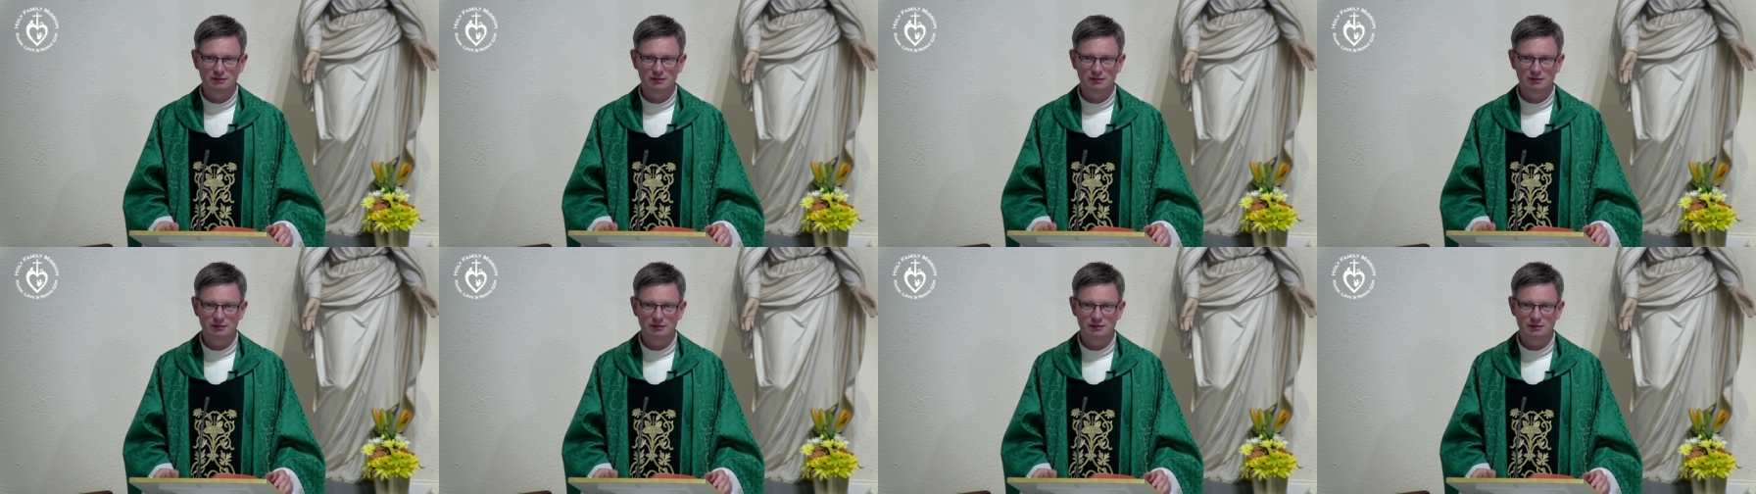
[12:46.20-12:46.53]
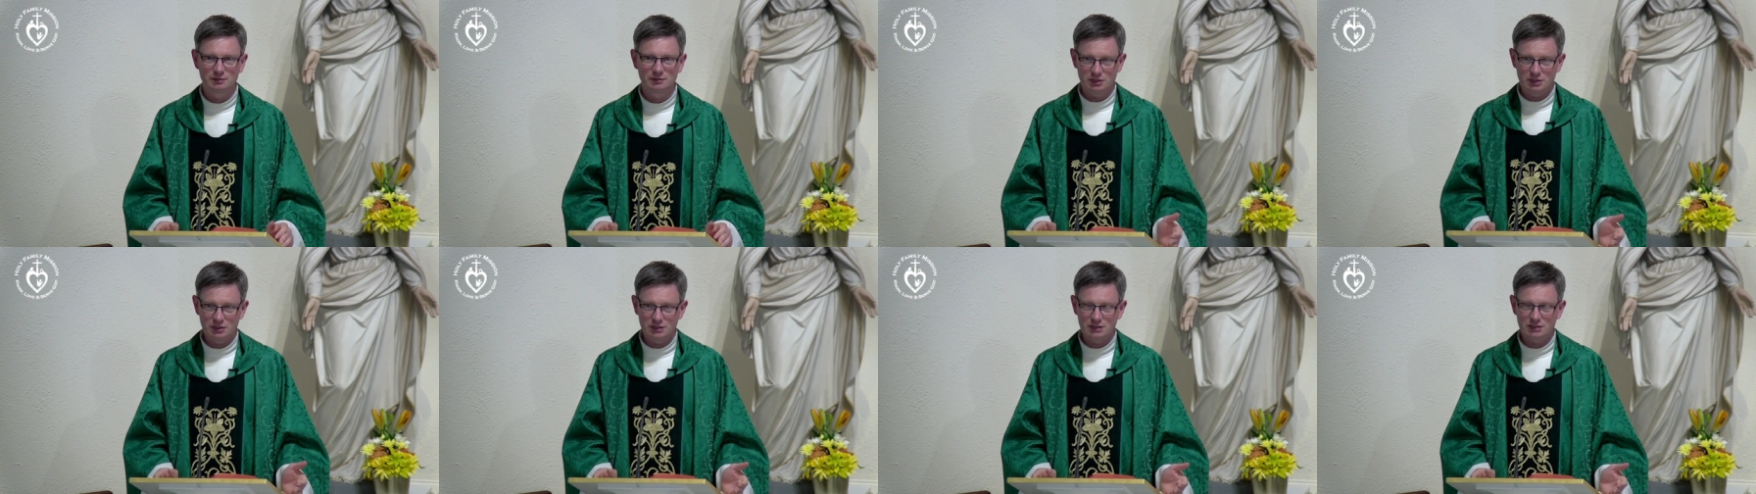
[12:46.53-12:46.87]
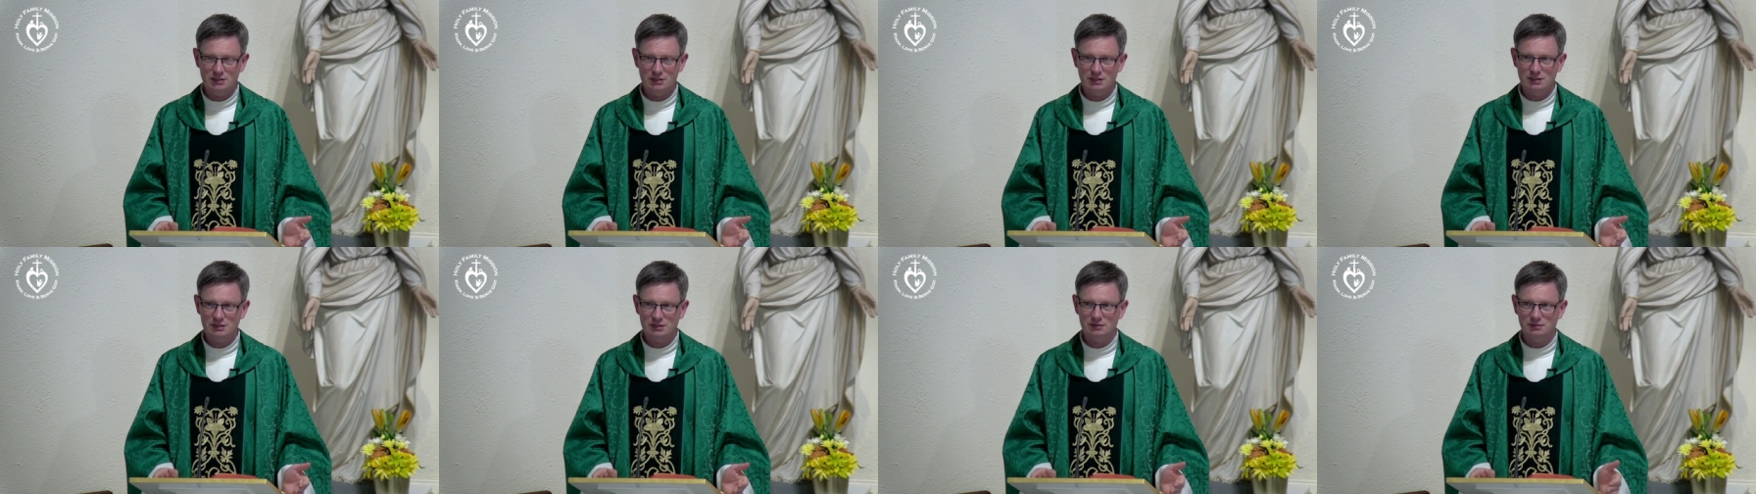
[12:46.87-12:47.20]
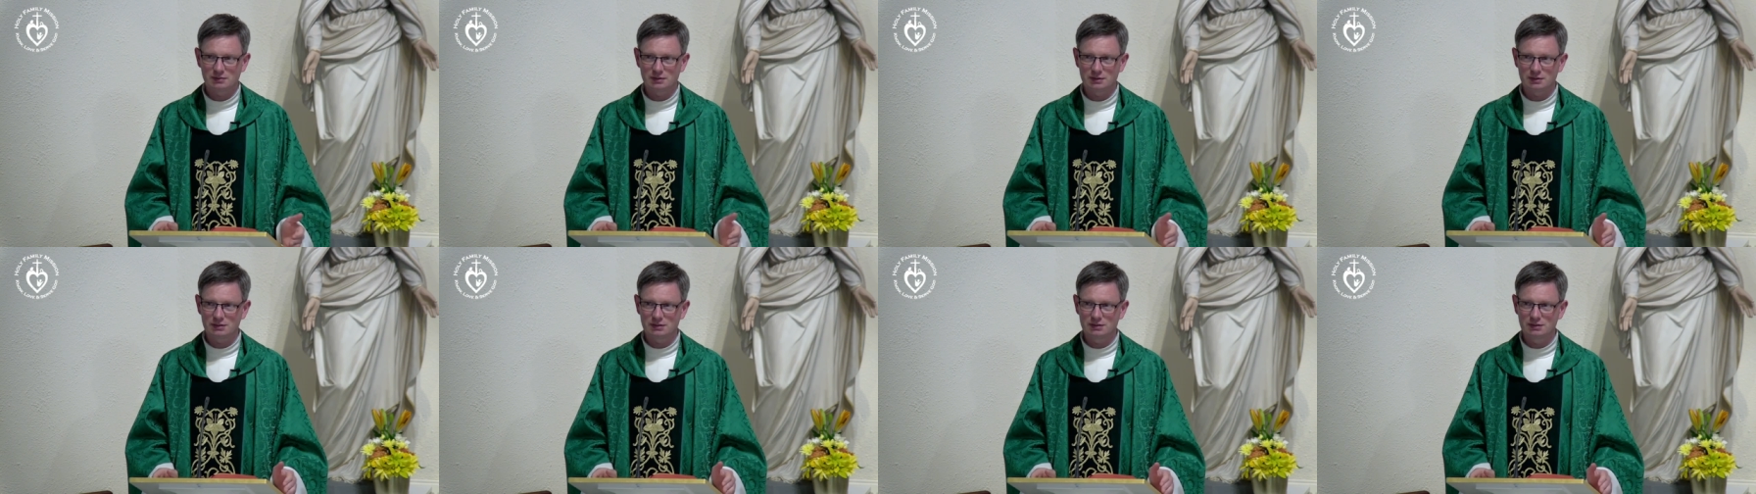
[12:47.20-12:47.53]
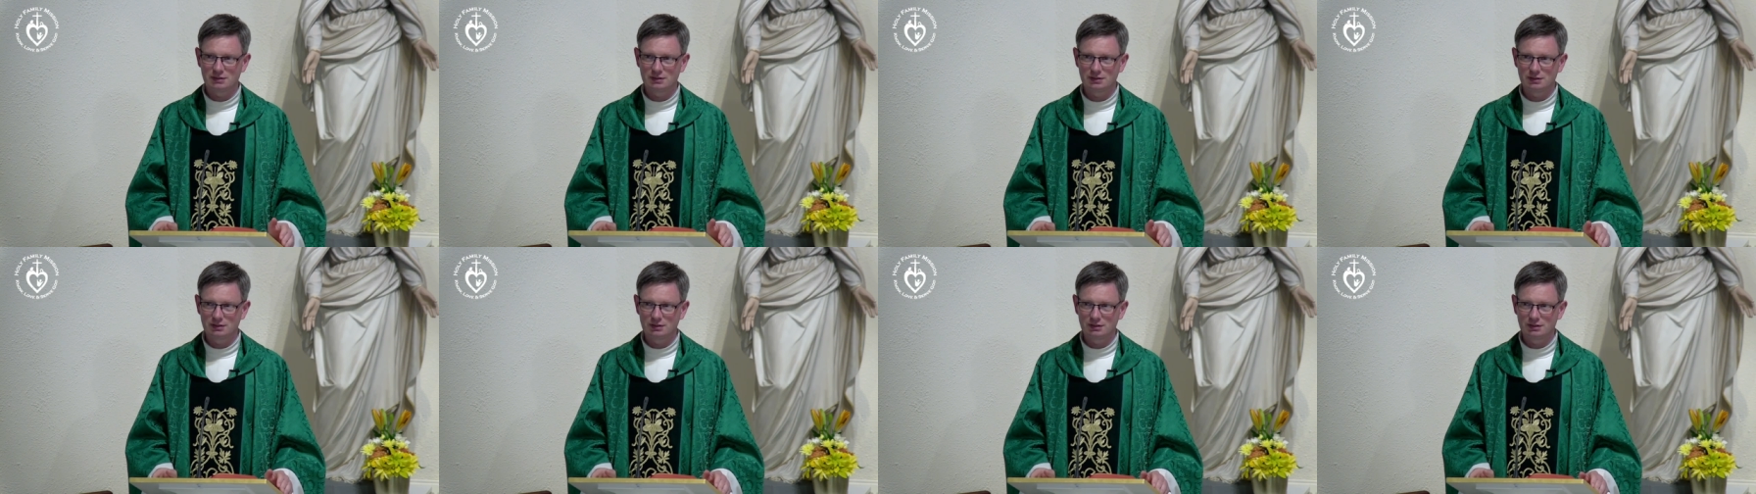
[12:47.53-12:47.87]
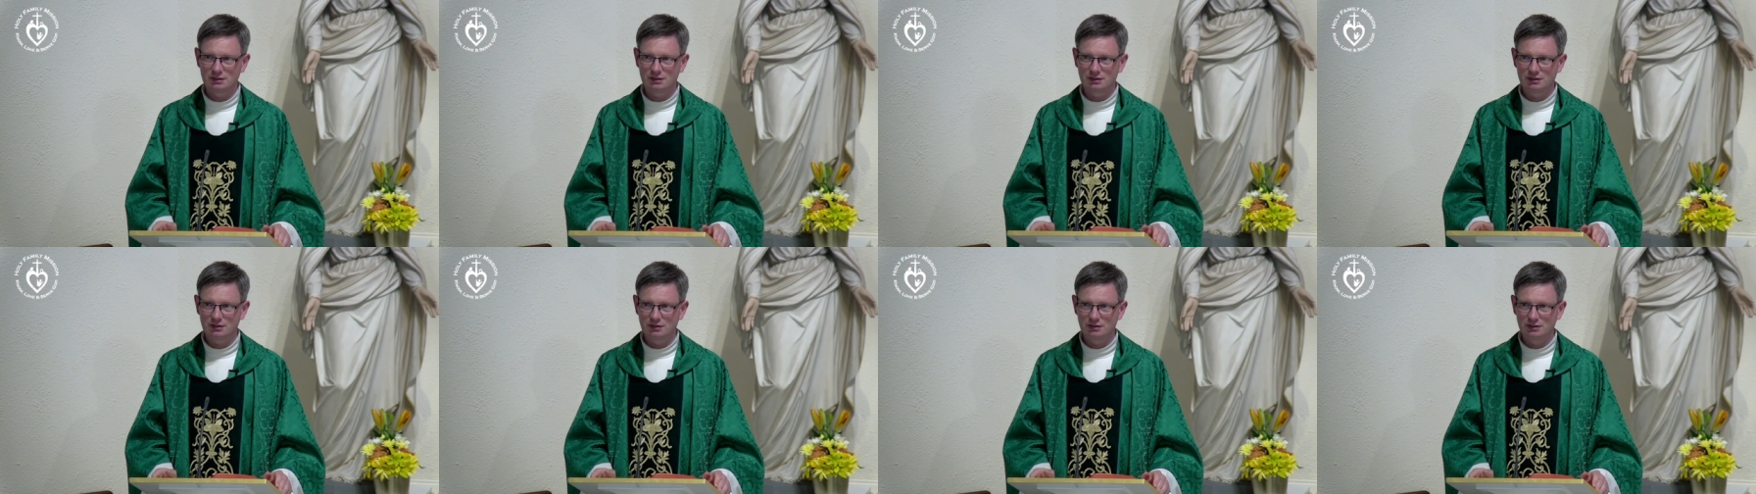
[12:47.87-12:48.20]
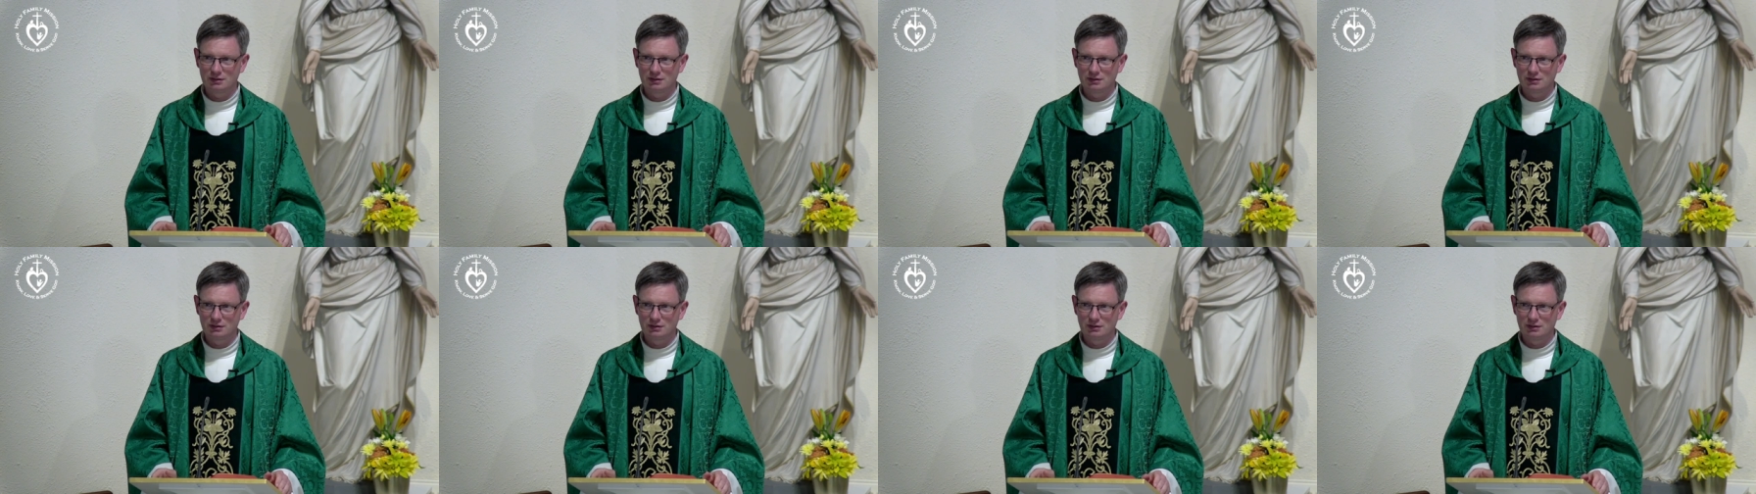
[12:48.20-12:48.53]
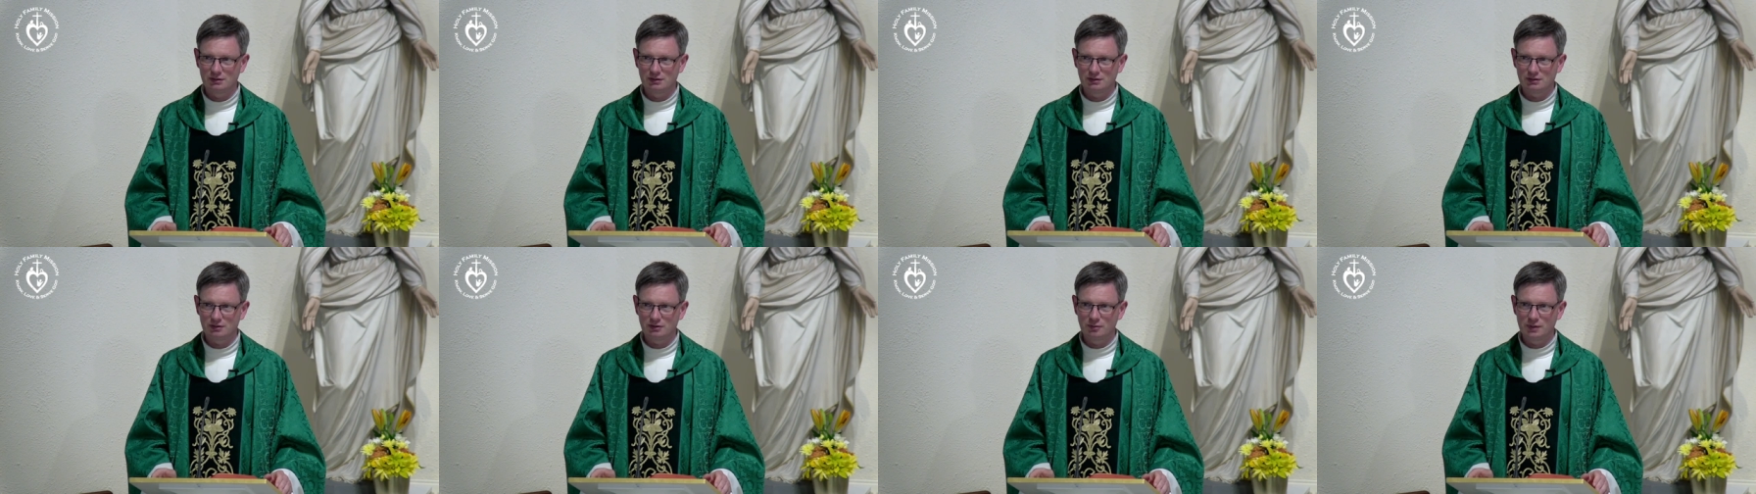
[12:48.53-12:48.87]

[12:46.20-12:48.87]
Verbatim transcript: So Jesus says to us, go